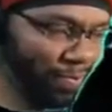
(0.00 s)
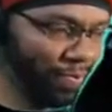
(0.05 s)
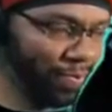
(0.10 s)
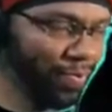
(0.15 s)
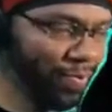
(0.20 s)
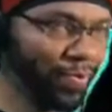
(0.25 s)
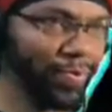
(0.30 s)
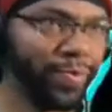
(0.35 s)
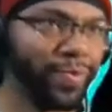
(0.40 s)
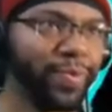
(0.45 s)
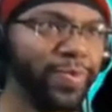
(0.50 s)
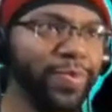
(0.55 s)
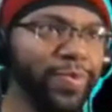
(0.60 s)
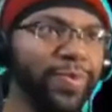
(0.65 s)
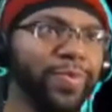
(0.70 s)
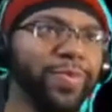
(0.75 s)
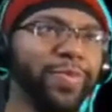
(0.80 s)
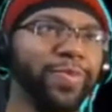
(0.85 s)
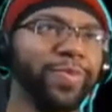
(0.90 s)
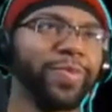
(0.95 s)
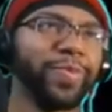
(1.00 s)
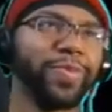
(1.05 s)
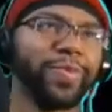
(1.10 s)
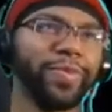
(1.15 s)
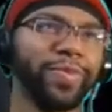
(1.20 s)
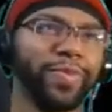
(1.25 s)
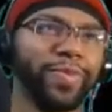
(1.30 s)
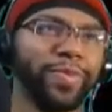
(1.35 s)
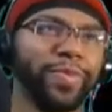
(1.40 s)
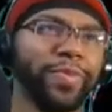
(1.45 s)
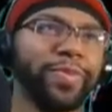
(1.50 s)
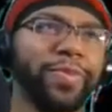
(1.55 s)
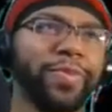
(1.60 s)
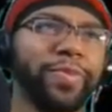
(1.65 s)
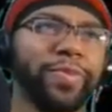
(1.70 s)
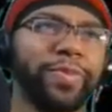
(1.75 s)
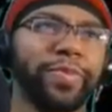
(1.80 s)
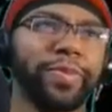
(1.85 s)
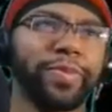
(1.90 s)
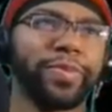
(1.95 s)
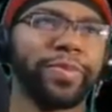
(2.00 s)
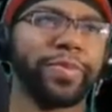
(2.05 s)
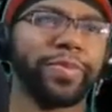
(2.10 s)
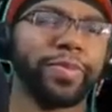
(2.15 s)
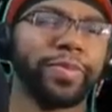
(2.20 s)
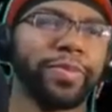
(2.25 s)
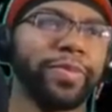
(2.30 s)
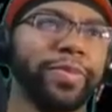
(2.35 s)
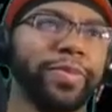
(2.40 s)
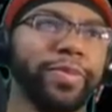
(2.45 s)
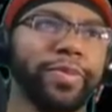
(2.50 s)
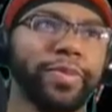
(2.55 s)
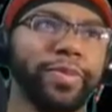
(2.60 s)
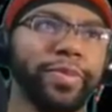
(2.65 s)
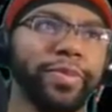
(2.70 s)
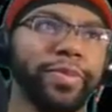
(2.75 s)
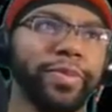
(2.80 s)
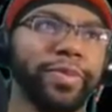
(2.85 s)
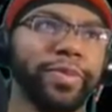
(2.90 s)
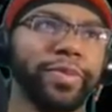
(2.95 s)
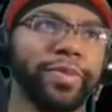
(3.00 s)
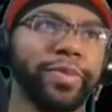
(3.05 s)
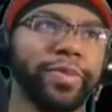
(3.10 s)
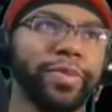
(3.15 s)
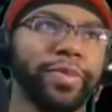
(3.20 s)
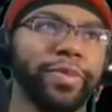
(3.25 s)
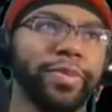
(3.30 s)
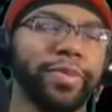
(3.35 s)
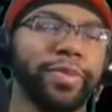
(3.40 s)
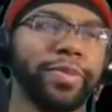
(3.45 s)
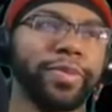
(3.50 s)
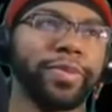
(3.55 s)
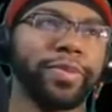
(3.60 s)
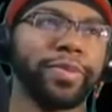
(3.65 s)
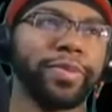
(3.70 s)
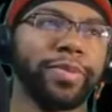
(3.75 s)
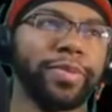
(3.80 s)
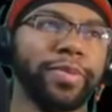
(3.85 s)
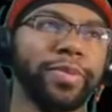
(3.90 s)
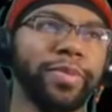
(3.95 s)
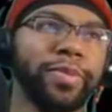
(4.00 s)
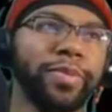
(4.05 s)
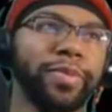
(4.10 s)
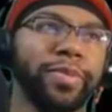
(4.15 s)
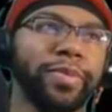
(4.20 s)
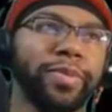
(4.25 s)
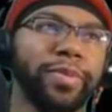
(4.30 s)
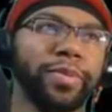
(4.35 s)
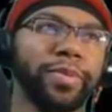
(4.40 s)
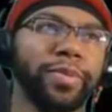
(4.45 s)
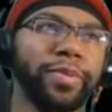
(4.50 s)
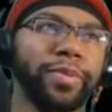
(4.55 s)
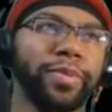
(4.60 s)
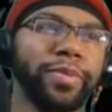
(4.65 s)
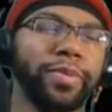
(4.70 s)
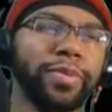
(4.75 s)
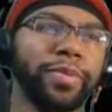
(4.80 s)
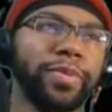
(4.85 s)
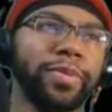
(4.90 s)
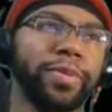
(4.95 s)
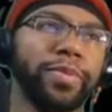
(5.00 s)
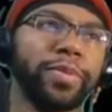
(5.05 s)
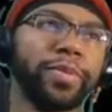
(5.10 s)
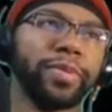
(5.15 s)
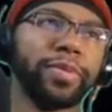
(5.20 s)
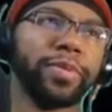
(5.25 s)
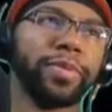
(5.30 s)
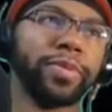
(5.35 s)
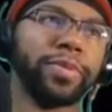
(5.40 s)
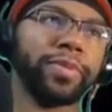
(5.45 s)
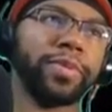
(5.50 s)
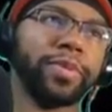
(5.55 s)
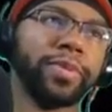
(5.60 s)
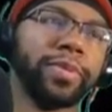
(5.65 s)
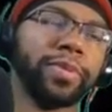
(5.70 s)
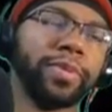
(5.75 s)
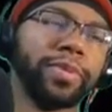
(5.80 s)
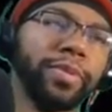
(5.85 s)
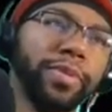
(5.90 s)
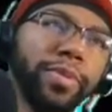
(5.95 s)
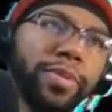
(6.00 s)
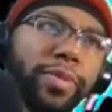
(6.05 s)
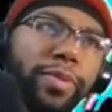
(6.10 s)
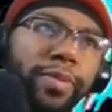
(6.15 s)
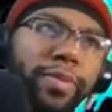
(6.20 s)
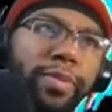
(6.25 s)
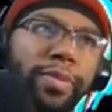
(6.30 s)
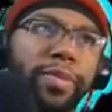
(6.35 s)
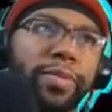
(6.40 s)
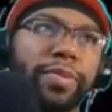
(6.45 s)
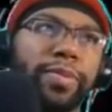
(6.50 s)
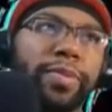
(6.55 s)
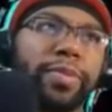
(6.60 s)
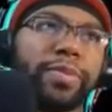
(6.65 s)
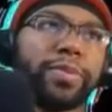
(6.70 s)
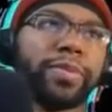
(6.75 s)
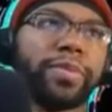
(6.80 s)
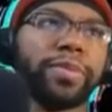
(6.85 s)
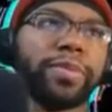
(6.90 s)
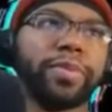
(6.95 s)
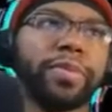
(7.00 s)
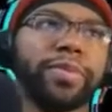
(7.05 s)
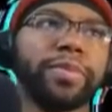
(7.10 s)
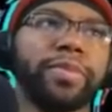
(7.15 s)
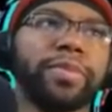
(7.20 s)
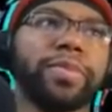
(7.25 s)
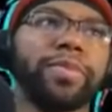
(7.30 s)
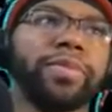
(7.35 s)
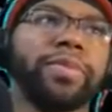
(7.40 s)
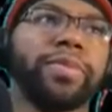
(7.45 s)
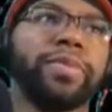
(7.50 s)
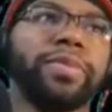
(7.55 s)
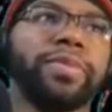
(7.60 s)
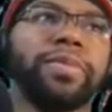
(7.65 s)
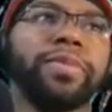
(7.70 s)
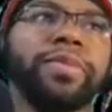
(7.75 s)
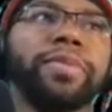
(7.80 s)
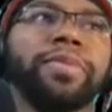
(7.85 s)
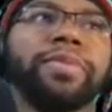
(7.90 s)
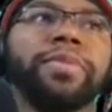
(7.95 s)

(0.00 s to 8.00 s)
[no speech]